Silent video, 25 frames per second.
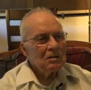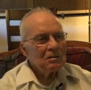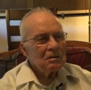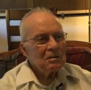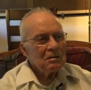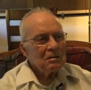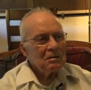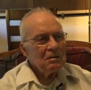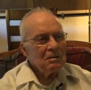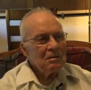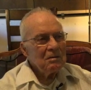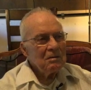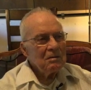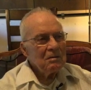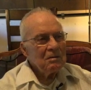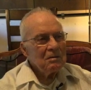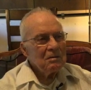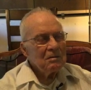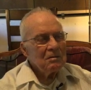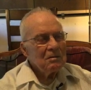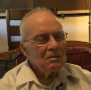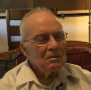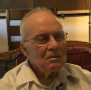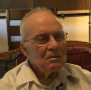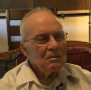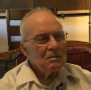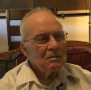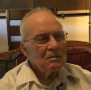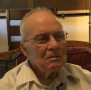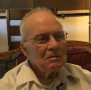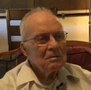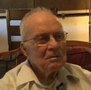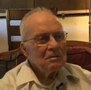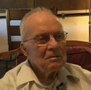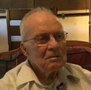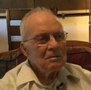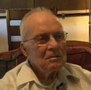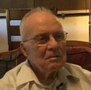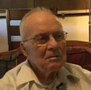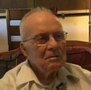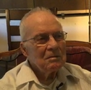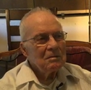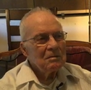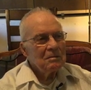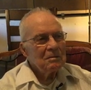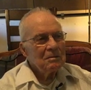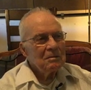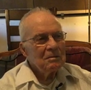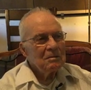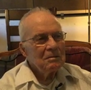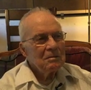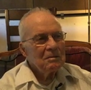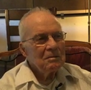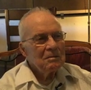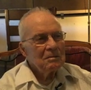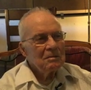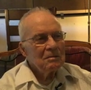Nothing is said.